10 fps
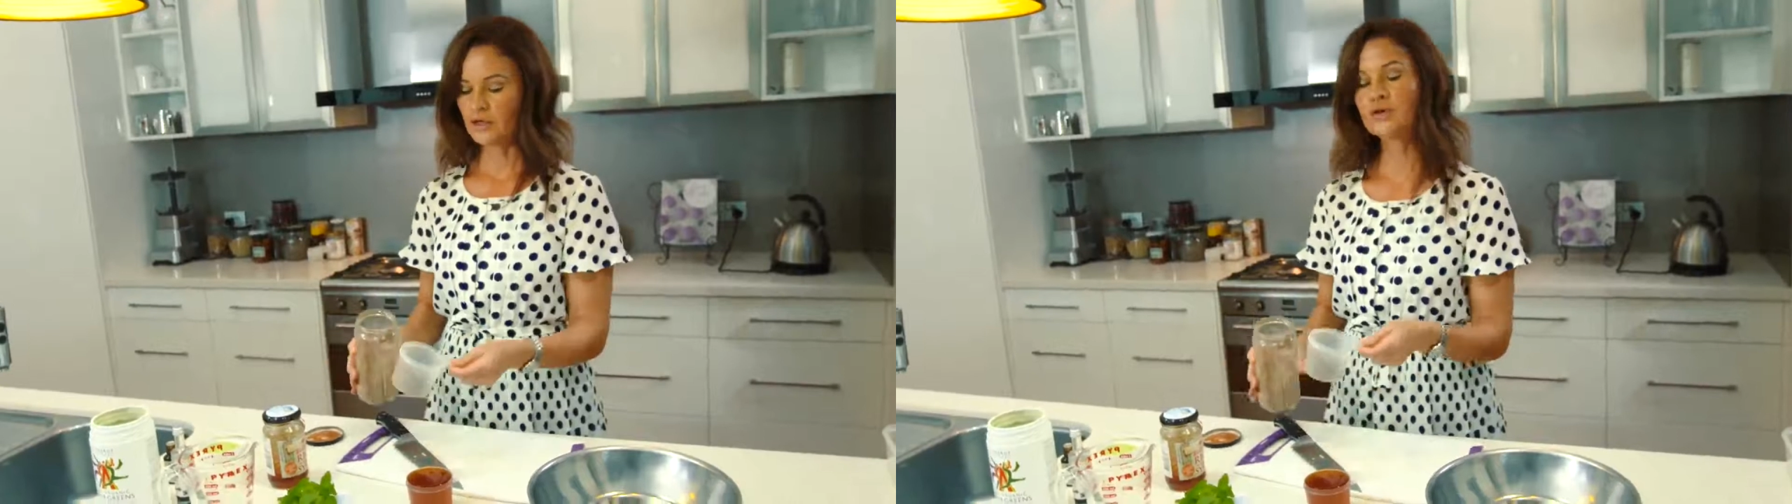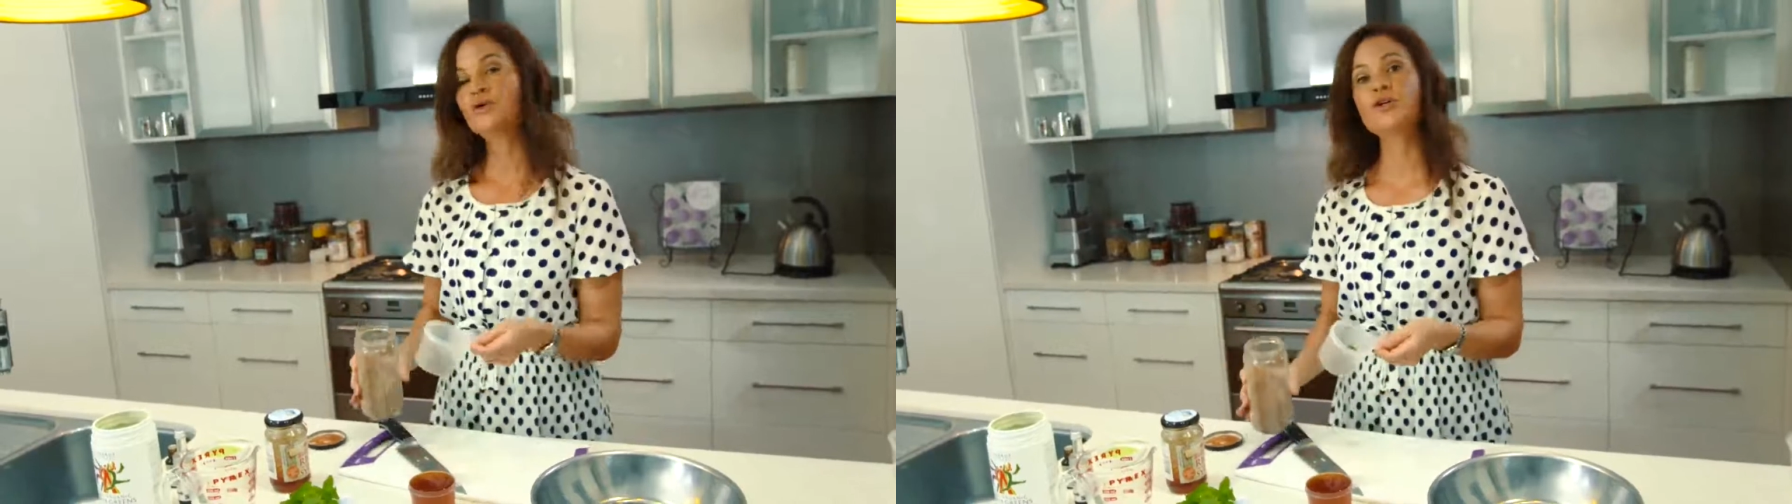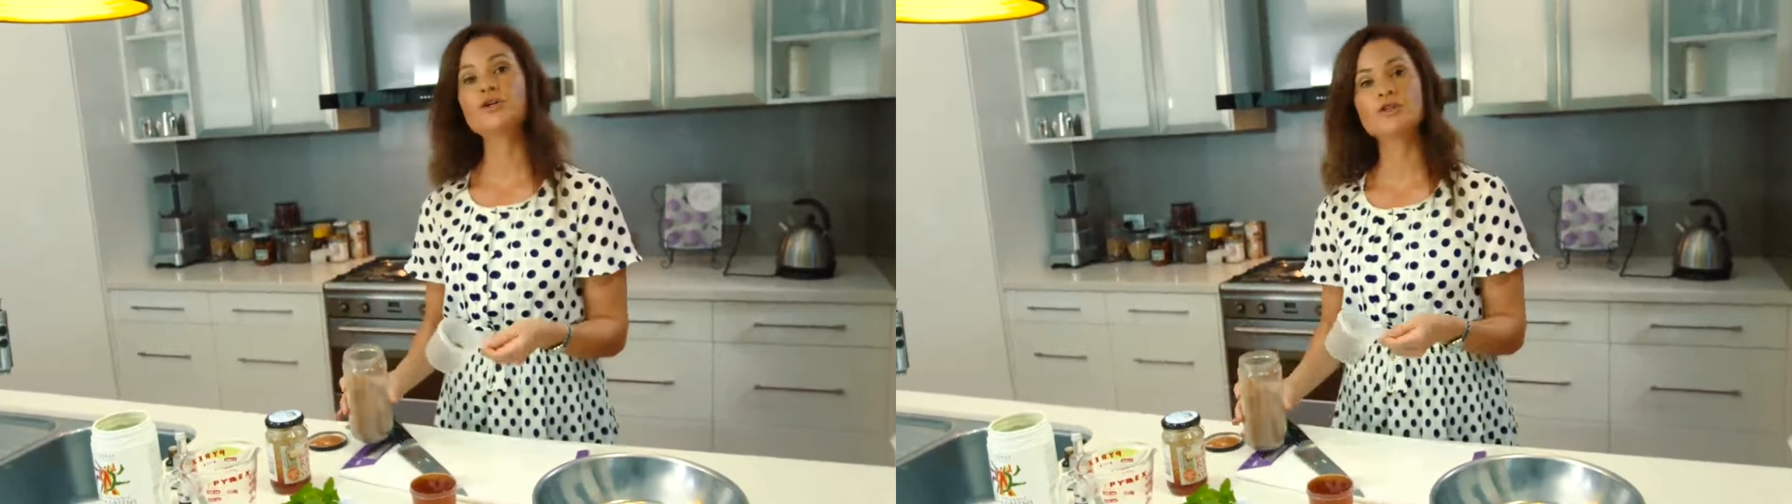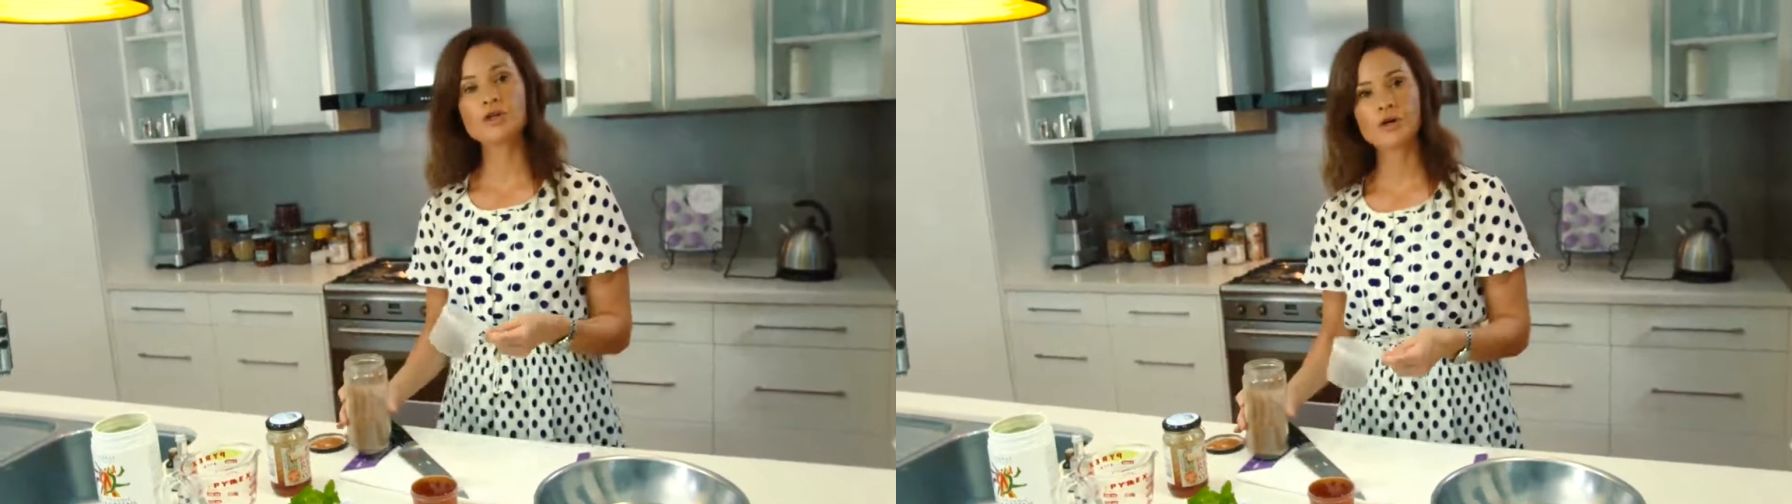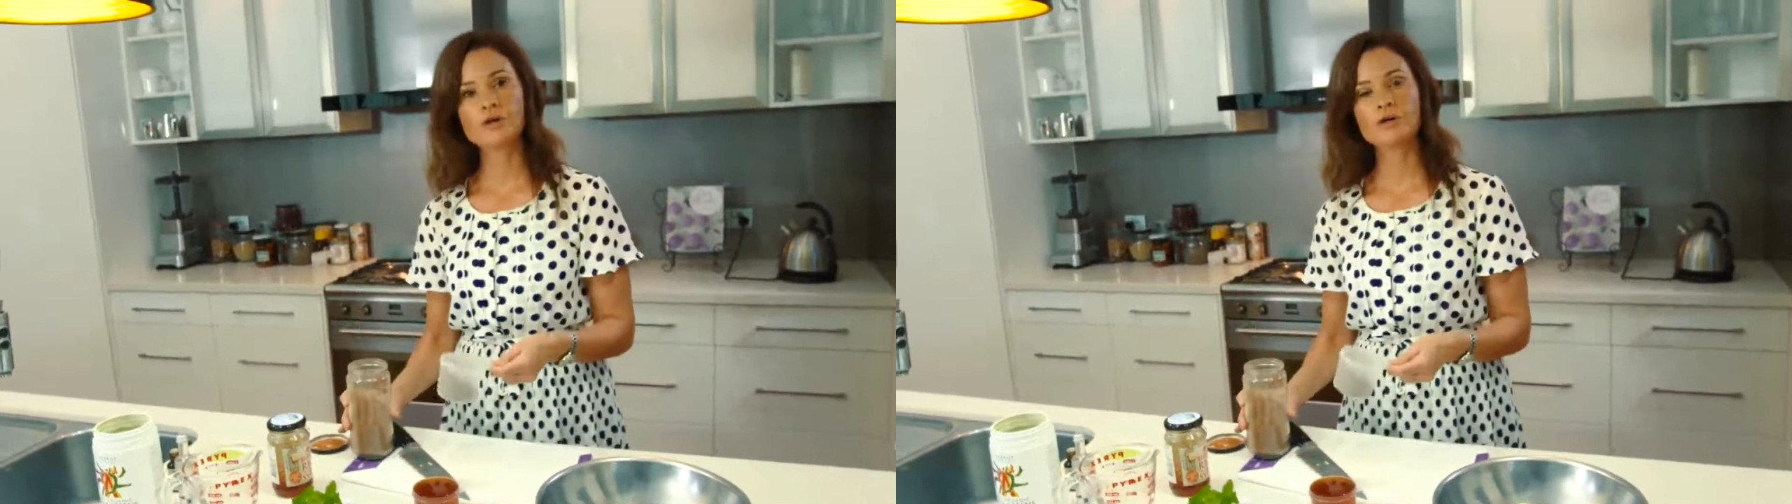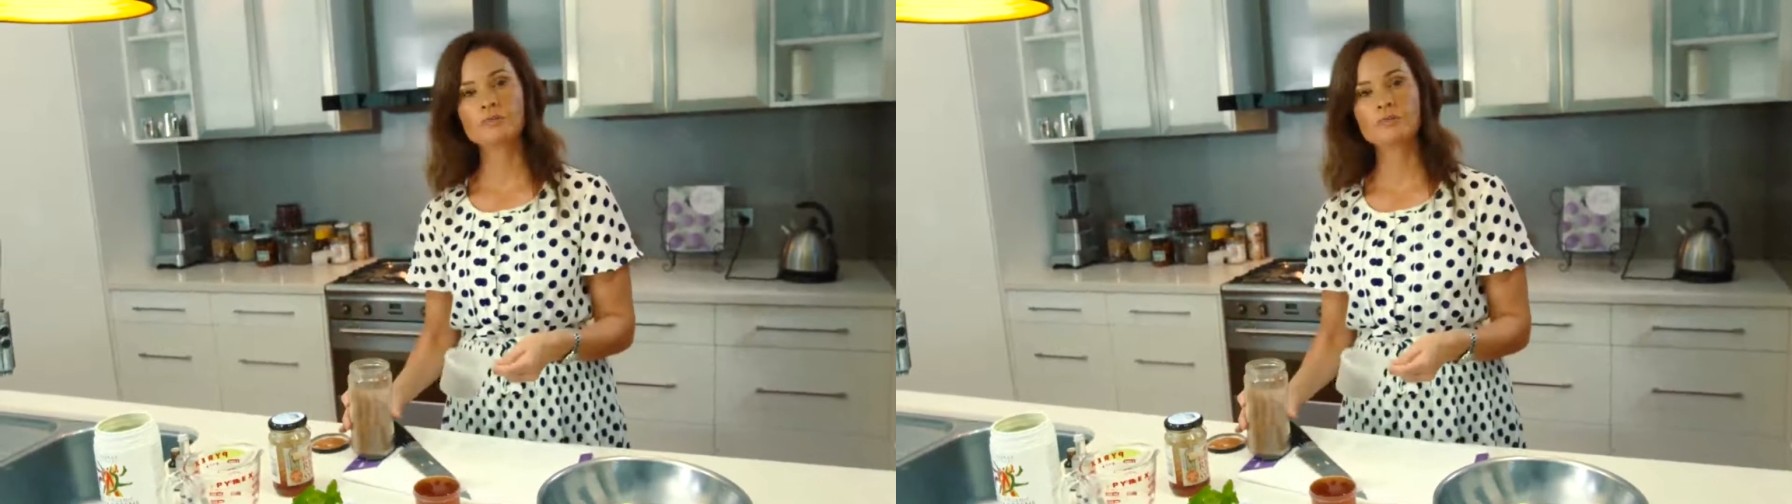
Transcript: You could use cocoa